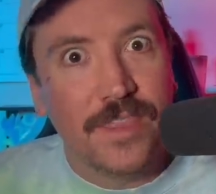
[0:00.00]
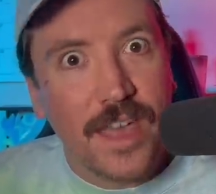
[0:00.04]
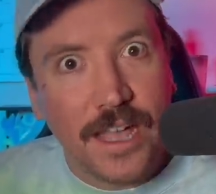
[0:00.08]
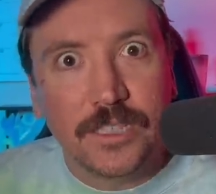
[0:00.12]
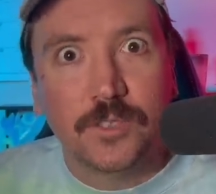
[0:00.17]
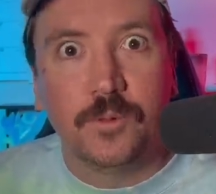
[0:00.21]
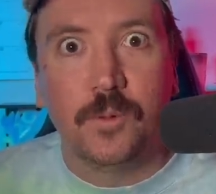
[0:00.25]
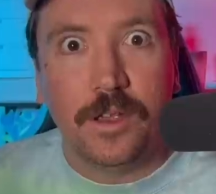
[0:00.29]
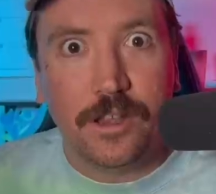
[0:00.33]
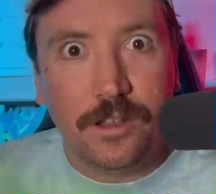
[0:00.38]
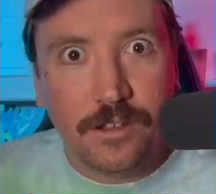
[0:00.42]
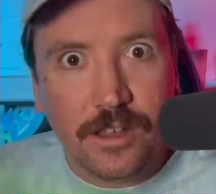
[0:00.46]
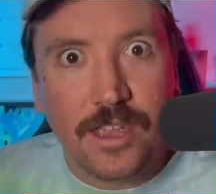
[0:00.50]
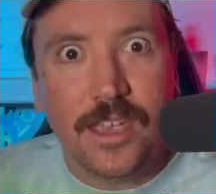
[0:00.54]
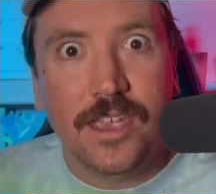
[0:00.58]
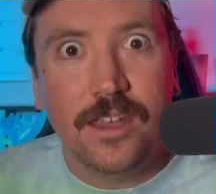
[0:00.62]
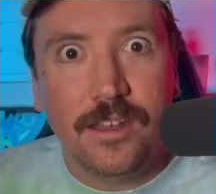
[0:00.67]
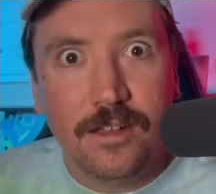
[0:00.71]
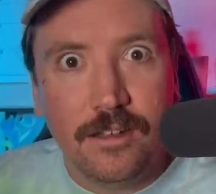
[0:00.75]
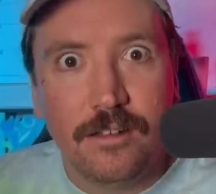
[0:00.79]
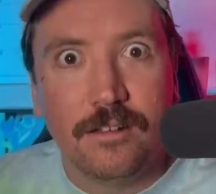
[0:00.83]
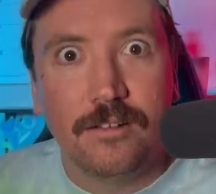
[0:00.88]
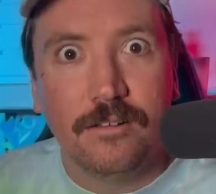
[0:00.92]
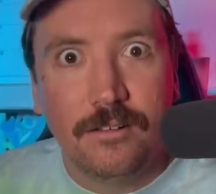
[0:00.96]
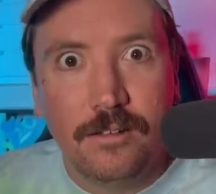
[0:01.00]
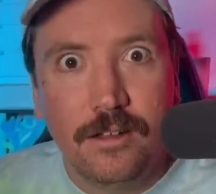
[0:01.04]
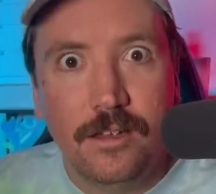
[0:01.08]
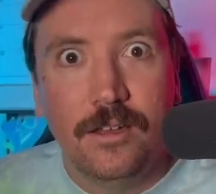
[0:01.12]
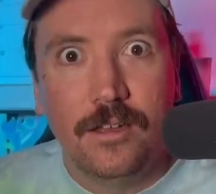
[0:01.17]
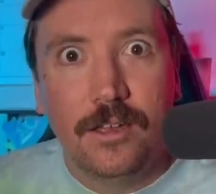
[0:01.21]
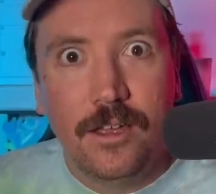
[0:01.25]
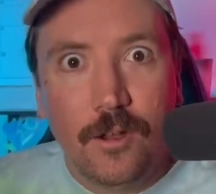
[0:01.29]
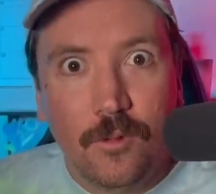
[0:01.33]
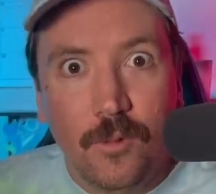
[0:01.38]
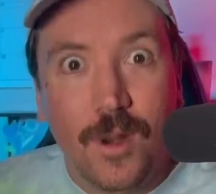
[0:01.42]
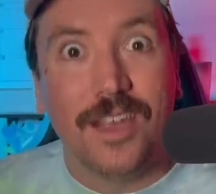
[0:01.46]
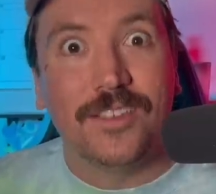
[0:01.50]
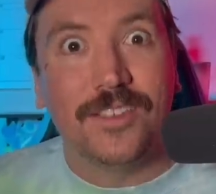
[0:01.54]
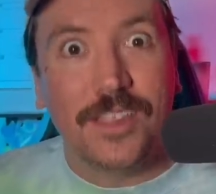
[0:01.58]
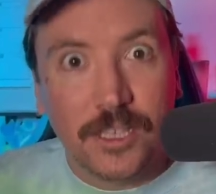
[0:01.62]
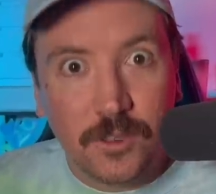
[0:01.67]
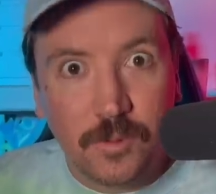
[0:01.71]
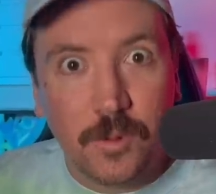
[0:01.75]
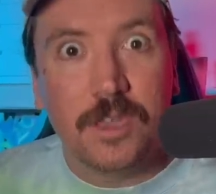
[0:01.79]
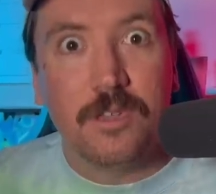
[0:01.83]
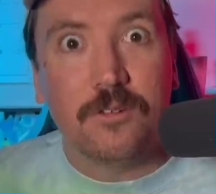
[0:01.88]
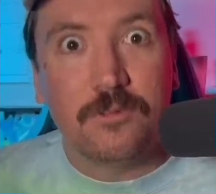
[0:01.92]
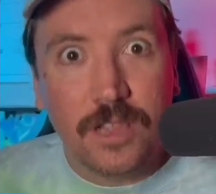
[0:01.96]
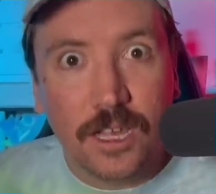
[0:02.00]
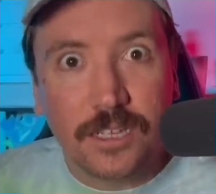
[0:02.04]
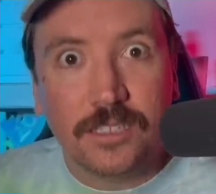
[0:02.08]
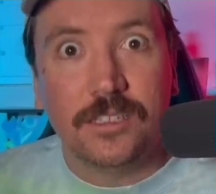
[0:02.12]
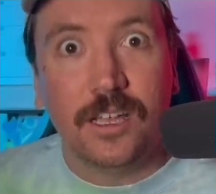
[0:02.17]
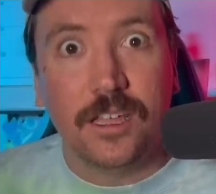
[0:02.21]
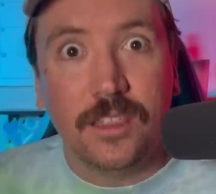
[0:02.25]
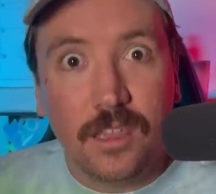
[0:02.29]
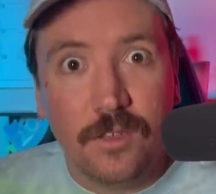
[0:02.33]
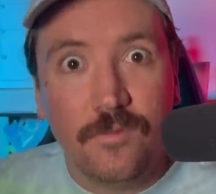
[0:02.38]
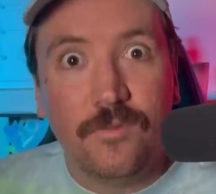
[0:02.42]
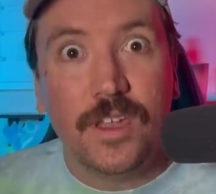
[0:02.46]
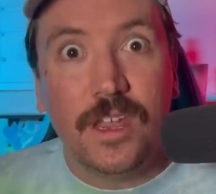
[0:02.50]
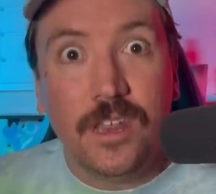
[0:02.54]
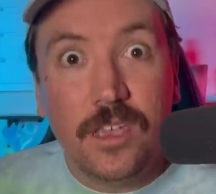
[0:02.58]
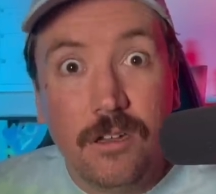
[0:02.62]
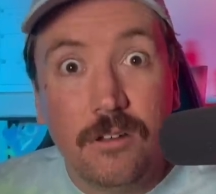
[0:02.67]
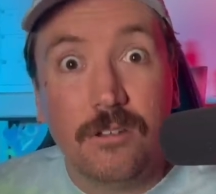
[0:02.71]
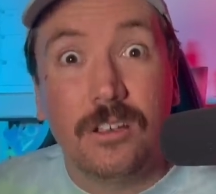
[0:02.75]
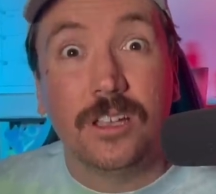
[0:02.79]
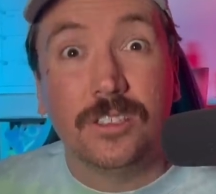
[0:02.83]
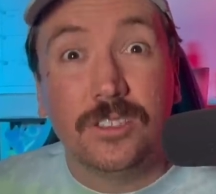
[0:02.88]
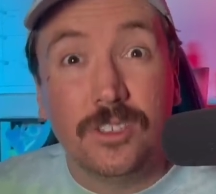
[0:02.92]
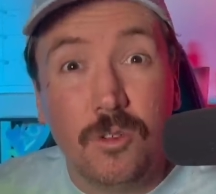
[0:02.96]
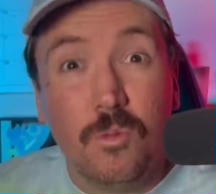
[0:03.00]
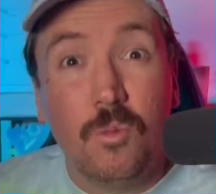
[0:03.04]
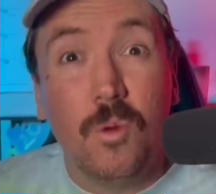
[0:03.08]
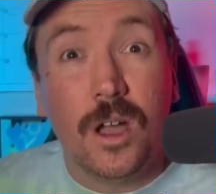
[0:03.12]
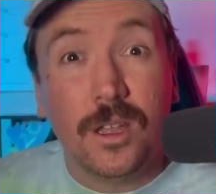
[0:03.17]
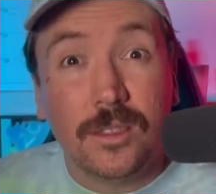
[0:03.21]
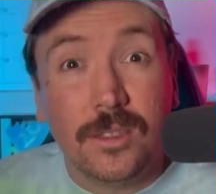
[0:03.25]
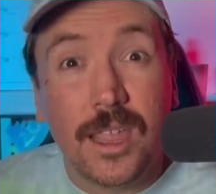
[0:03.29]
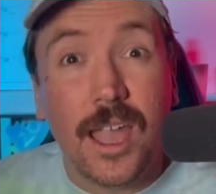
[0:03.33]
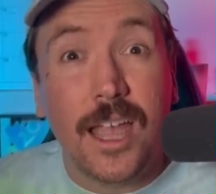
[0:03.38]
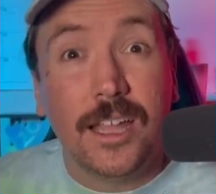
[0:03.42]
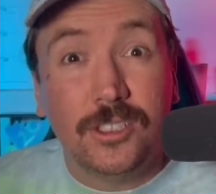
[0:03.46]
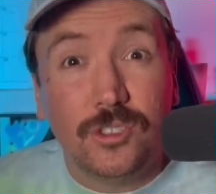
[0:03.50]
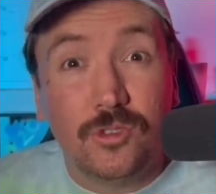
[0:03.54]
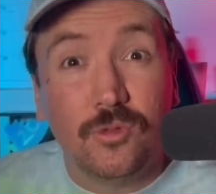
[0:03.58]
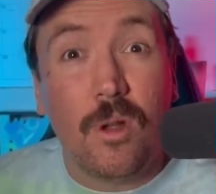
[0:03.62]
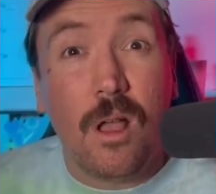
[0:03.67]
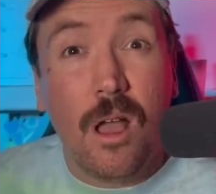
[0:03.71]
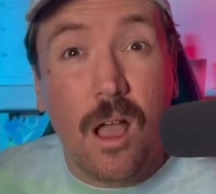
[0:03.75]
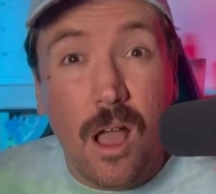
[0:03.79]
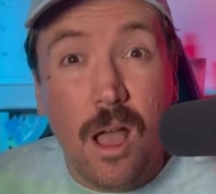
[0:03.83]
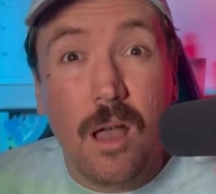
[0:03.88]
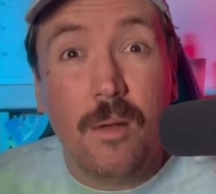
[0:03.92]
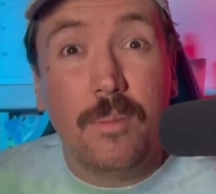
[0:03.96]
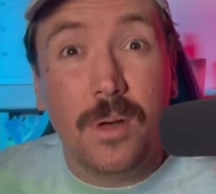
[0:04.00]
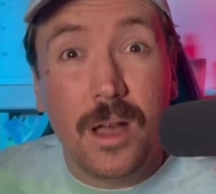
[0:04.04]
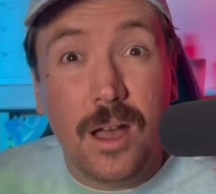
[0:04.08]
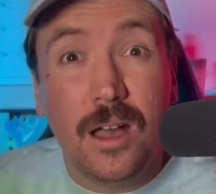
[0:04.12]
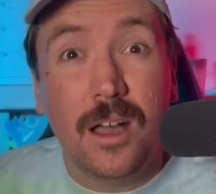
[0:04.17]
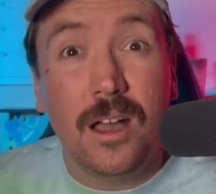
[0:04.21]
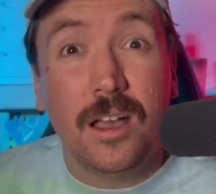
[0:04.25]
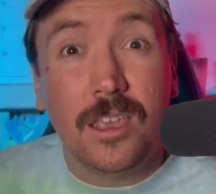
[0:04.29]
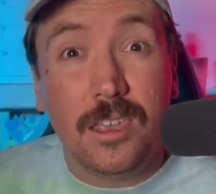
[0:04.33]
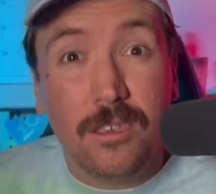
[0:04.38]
That's why you're here, right? That's why you clicked on the video, because you want that drama,